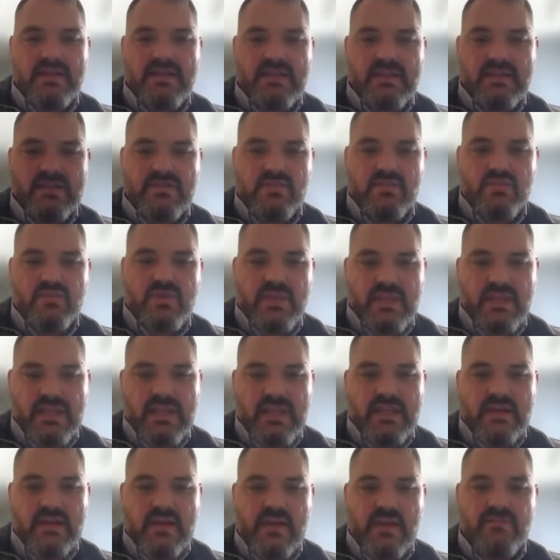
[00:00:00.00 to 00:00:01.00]
is really
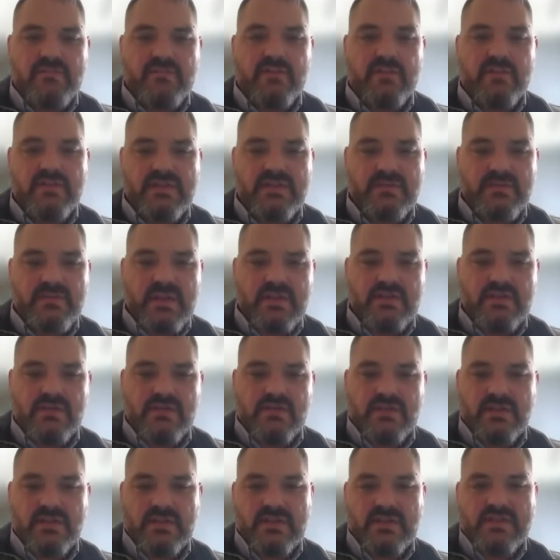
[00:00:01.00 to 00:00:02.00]
an effort to make
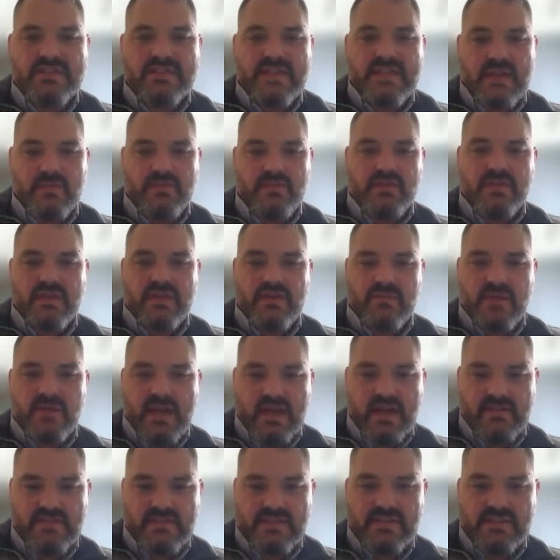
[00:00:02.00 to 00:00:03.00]
sure that the sample that
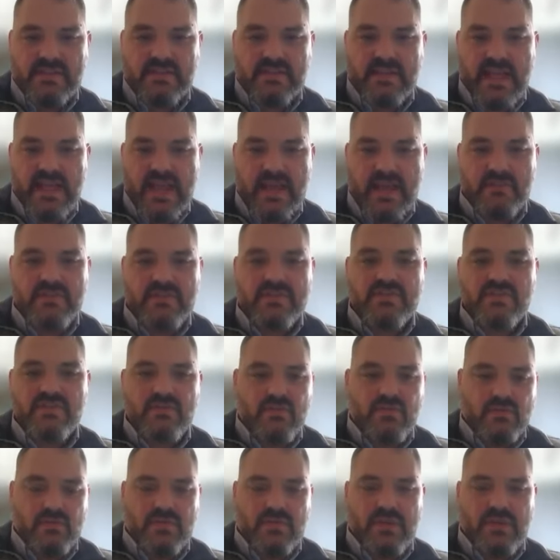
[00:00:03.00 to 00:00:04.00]
arrives at the lab is
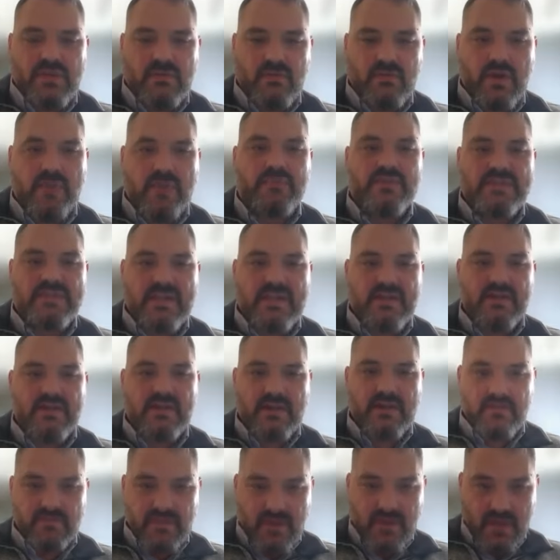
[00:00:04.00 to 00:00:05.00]
truly
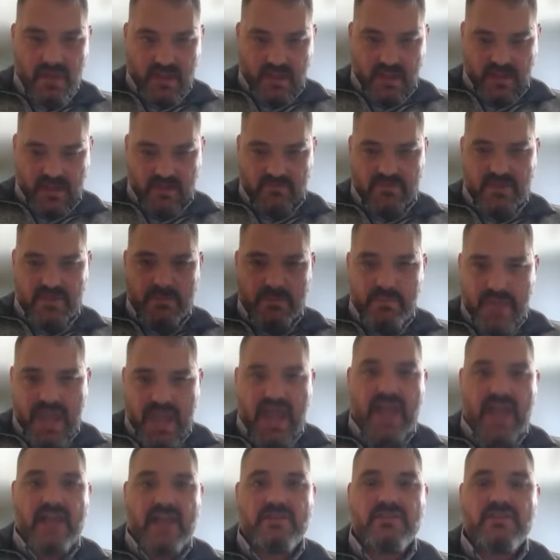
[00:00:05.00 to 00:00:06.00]
representative of the
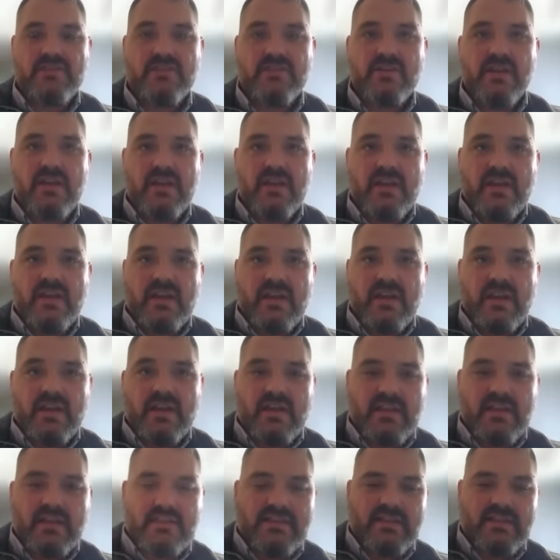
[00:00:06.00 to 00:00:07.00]
batch. And
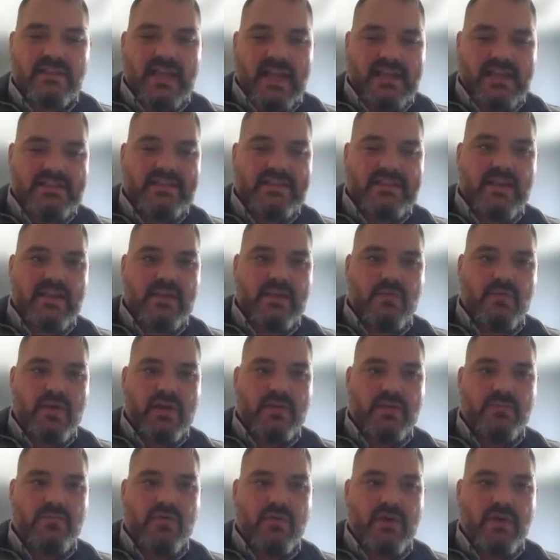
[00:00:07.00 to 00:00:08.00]
I think the last thing I
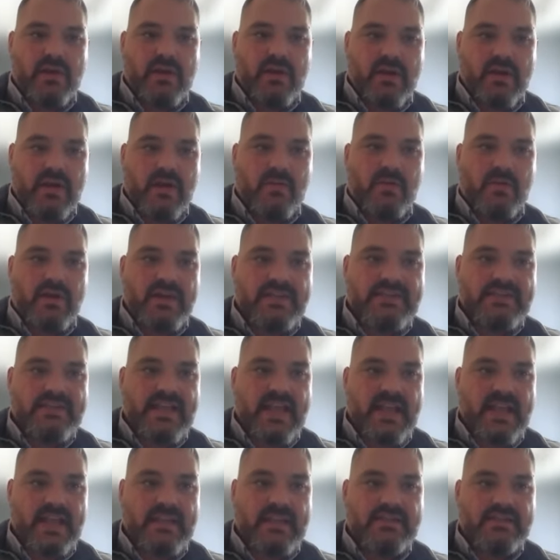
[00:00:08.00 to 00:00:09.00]
want to
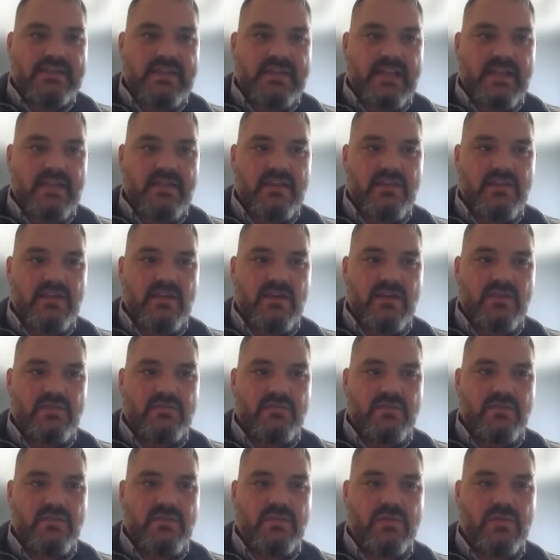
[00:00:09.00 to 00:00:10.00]
say is that
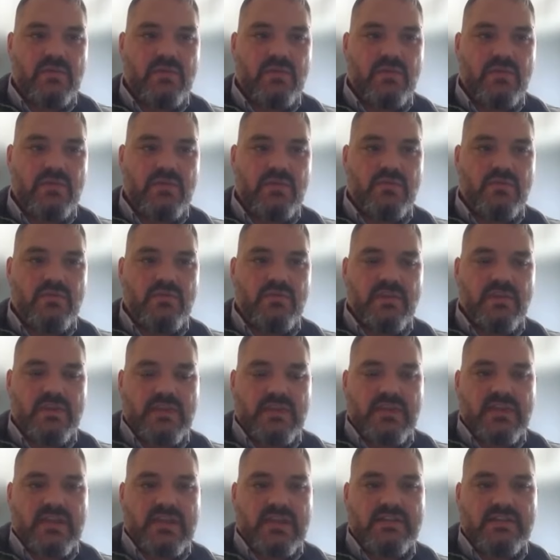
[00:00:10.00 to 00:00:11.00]
you
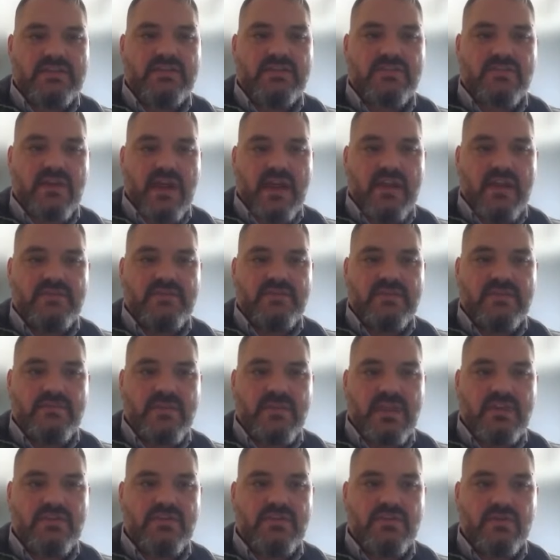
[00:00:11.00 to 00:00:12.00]
really need to strive to
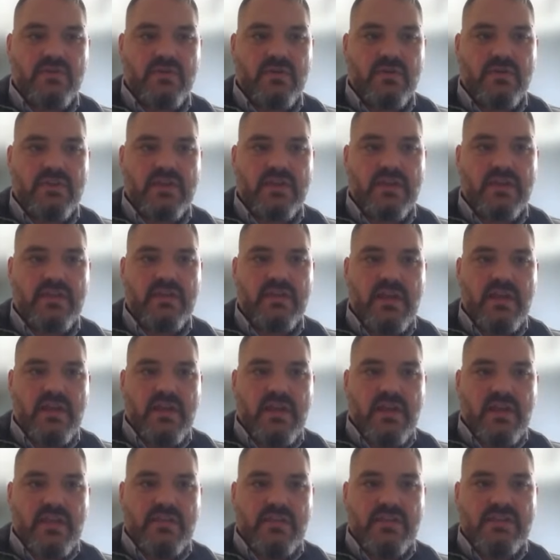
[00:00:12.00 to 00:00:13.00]
make sure that
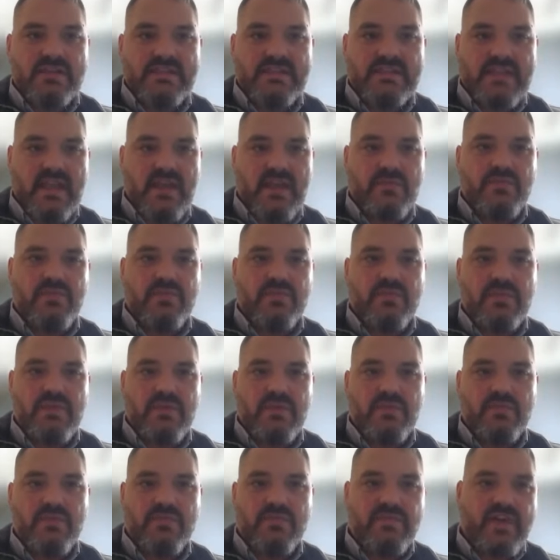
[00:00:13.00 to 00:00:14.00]
the sample
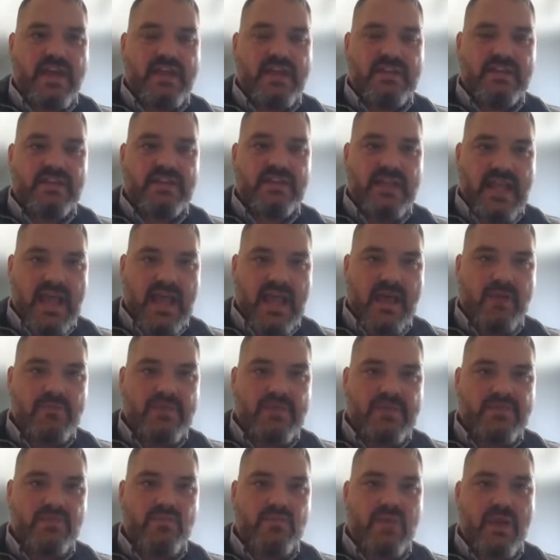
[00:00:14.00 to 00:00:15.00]
you provide the lab
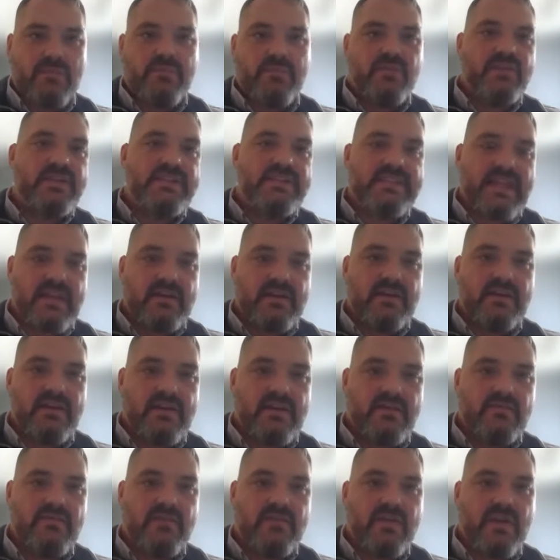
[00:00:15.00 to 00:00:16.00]
is
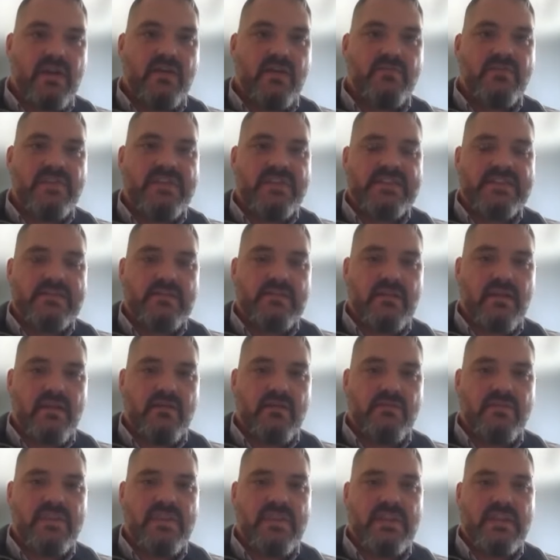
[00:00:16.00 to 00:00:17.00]
representative of
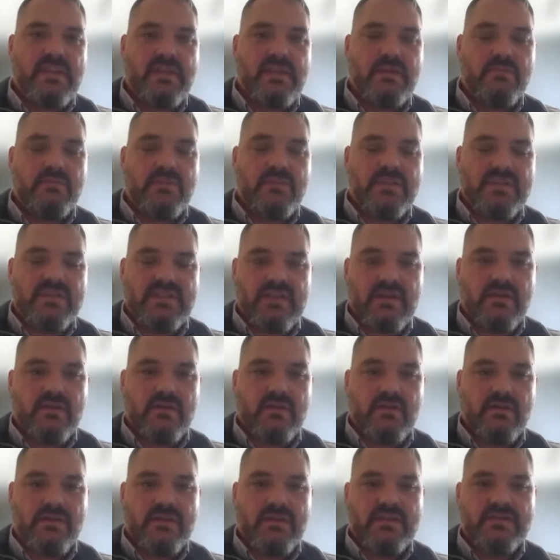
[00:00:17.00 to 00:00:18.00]
the
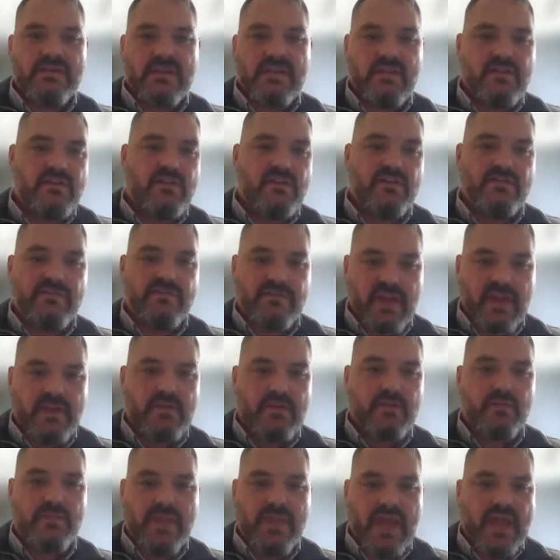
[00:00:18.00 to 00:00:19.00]
material that's in your
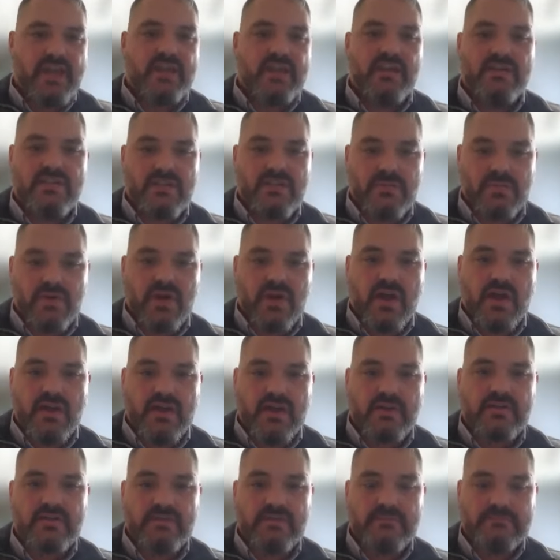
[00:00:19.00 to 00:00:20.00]
final packaged
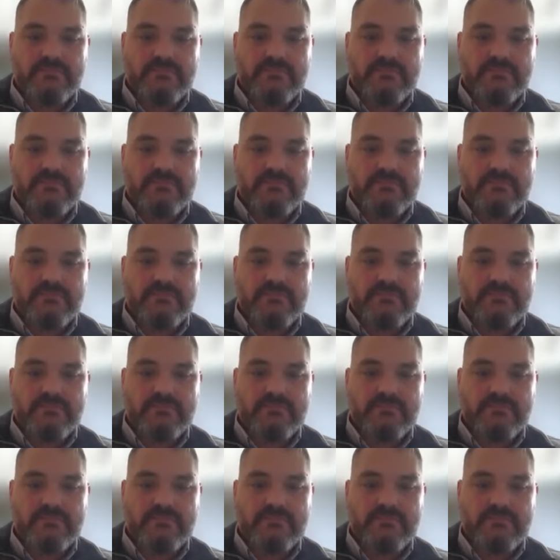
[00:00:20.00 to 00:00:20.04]
product.